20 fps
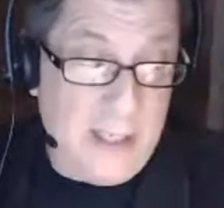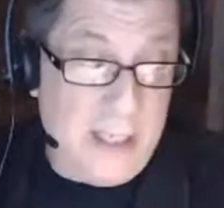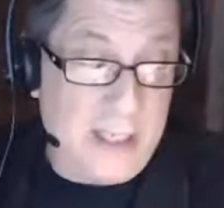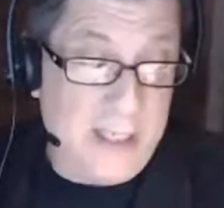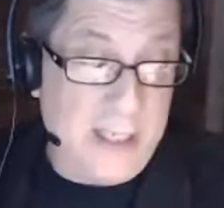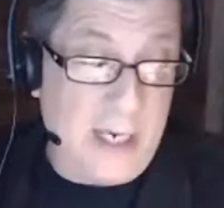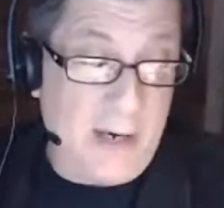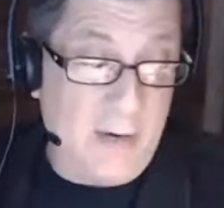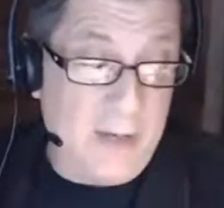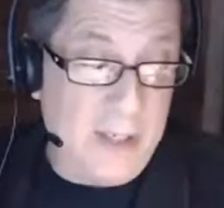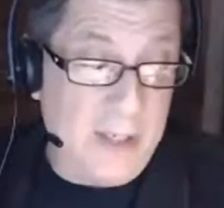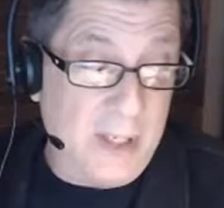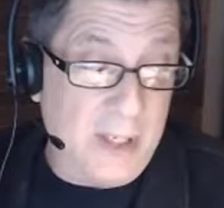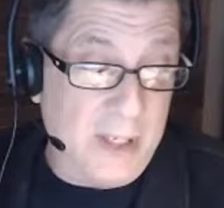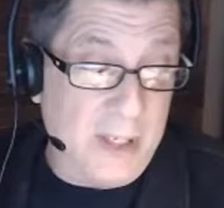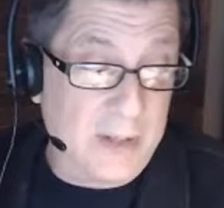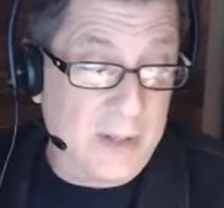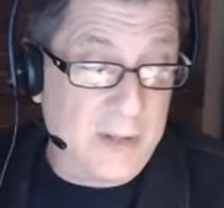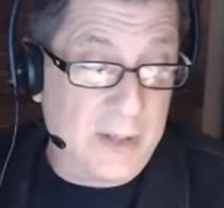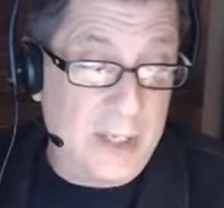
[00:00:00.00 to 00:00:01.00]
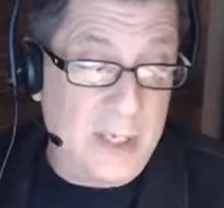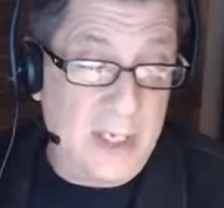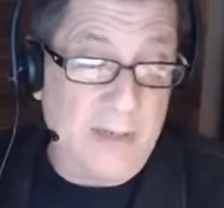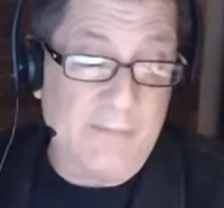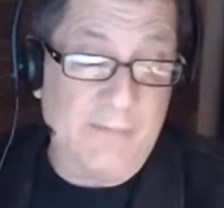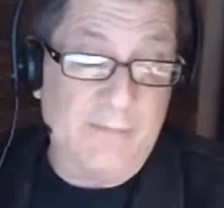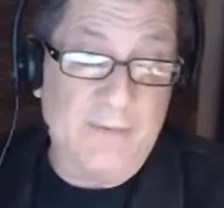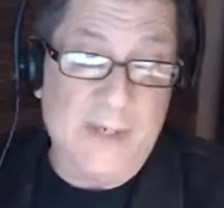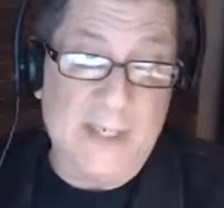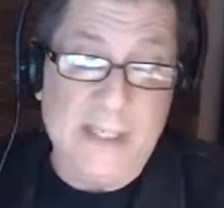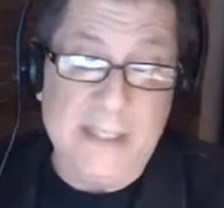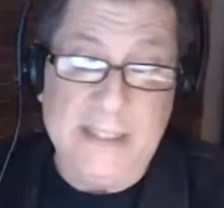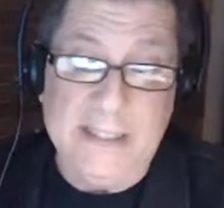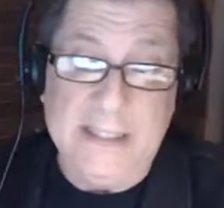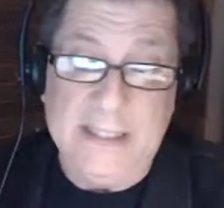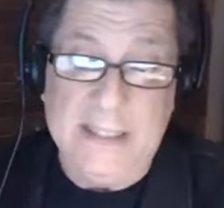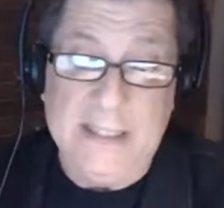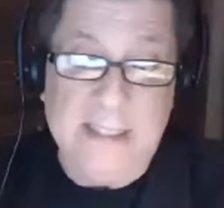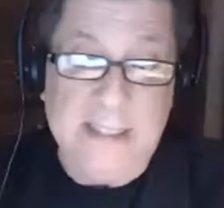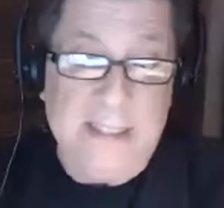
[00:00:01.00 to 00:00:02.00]
That's how he likes to kind of
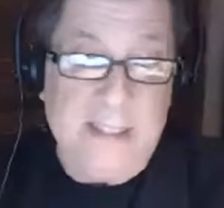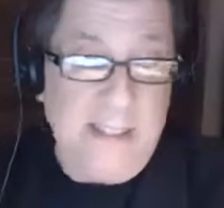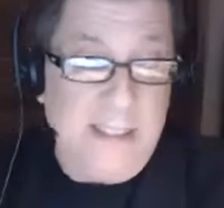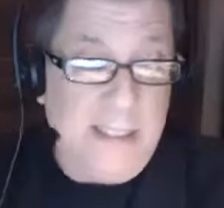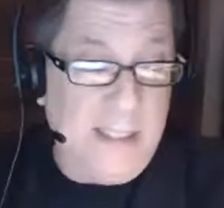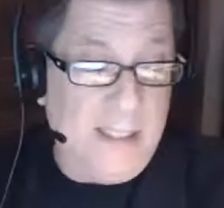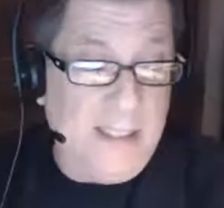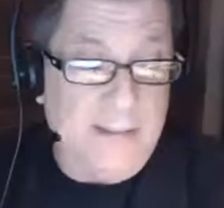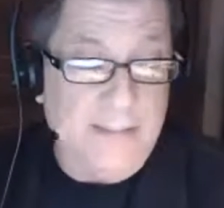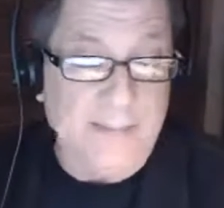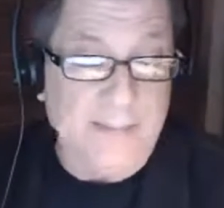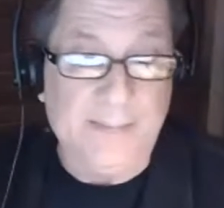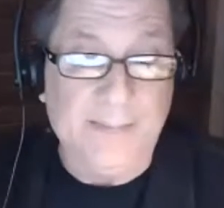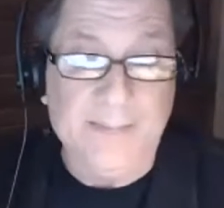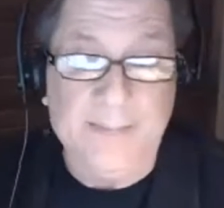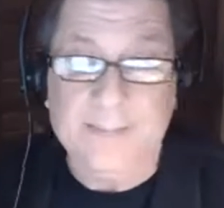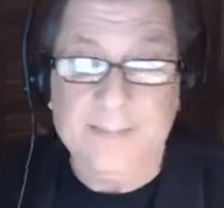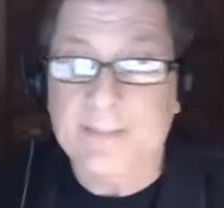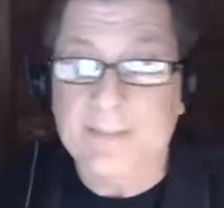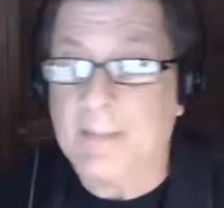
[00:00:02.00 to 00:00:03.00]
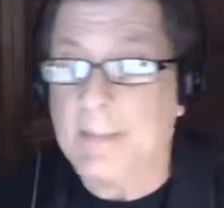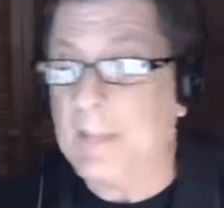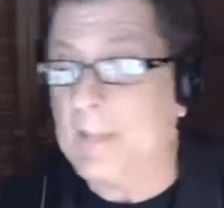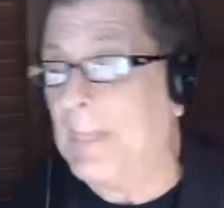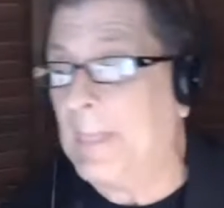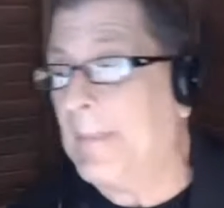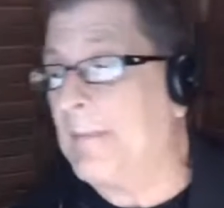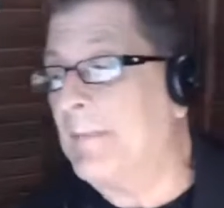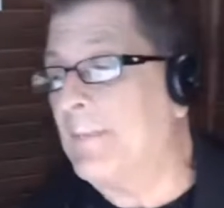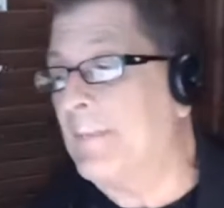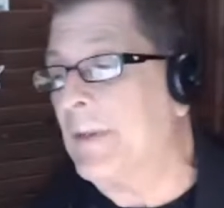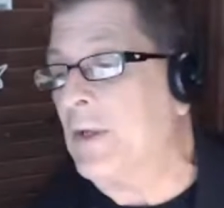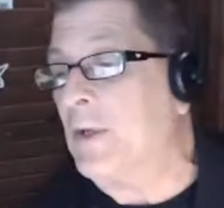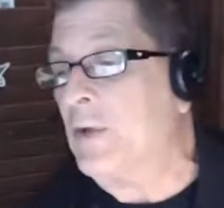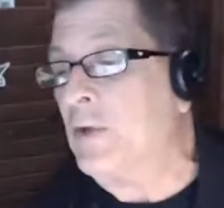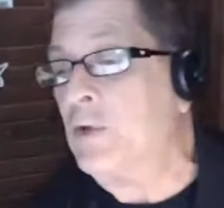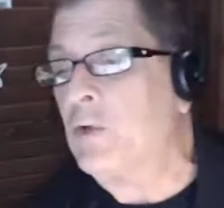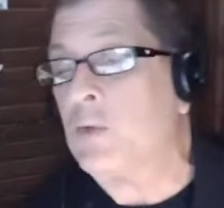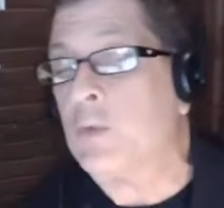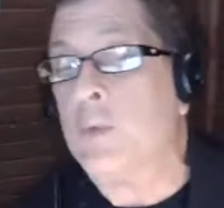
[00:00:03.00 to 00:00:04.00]
um,
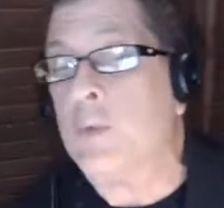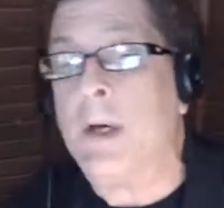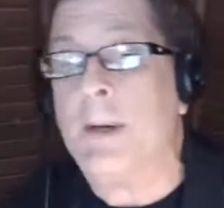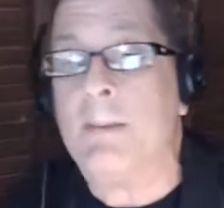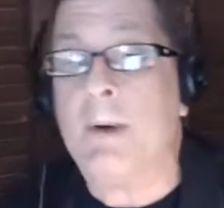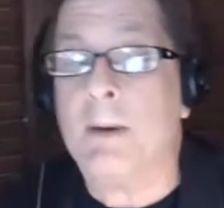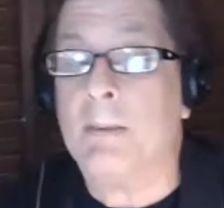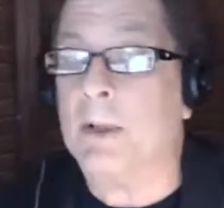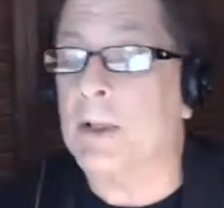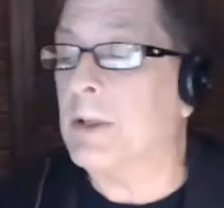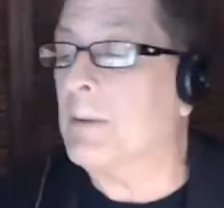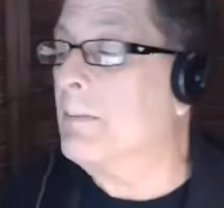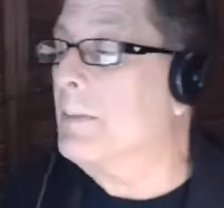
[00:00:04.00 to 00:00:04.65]
sway public